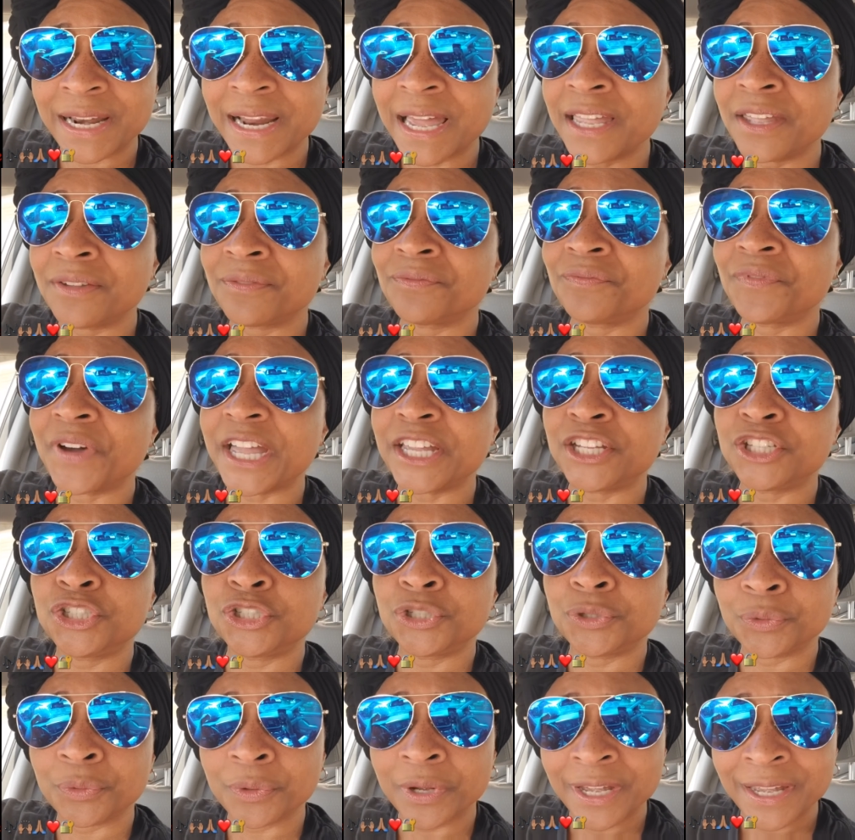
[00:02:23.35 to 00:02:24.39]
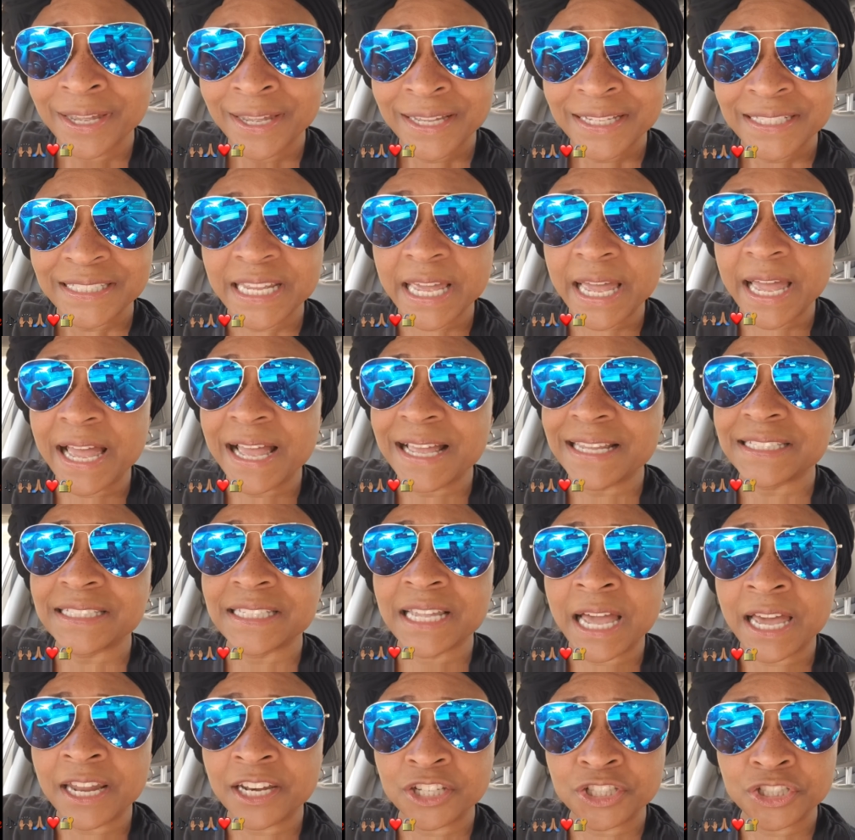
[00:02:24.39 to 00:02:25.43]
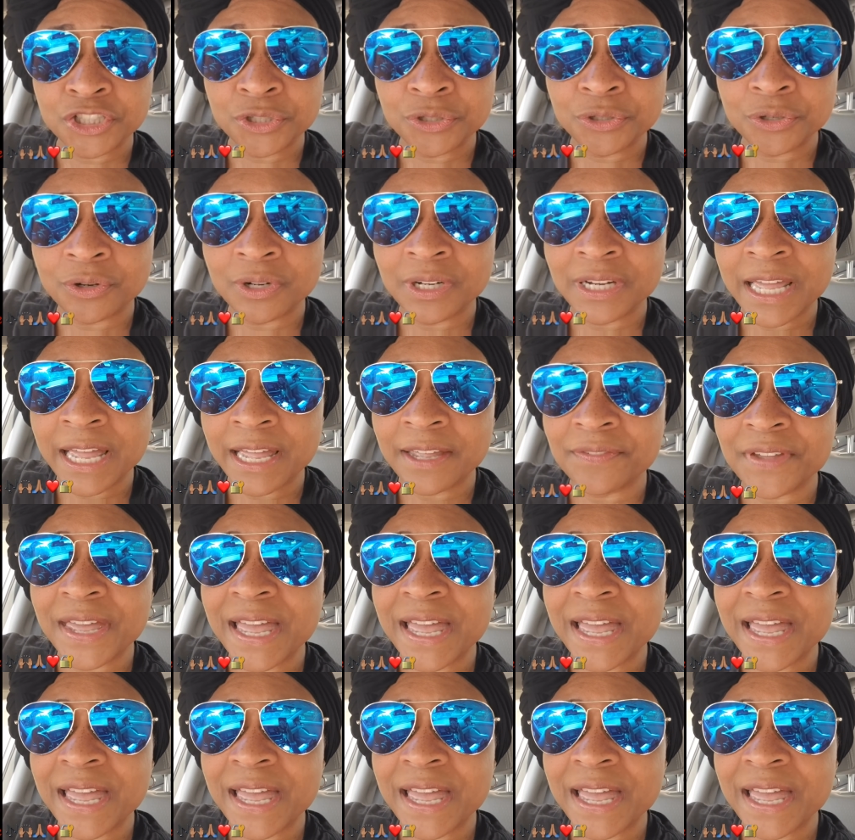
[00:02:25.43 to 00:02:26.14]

I invite you to ask God into your life.